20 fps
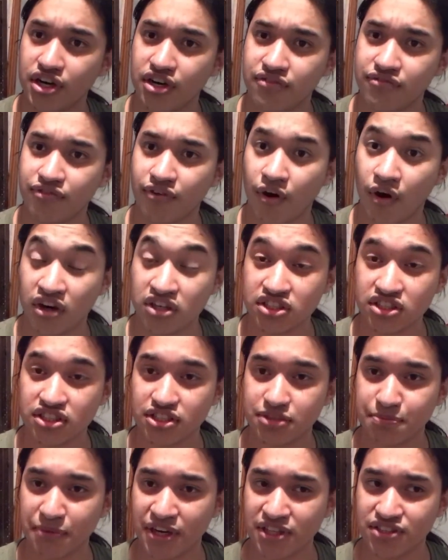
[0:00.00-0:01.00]
for all
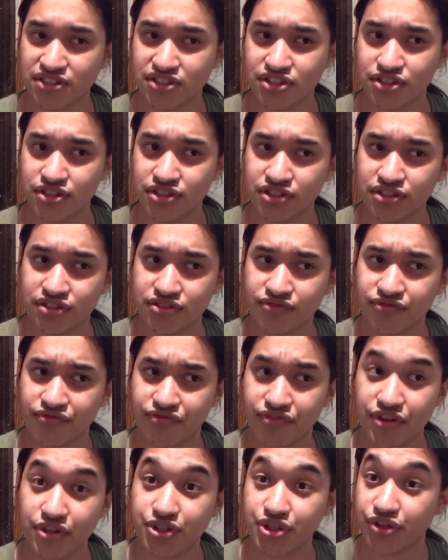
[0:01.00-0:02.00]
these monsters
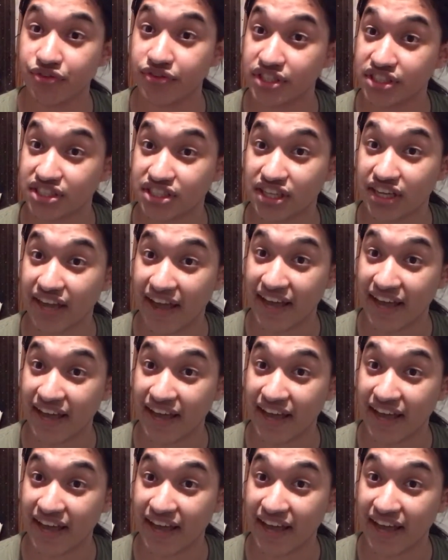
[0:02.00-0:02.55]
futuristic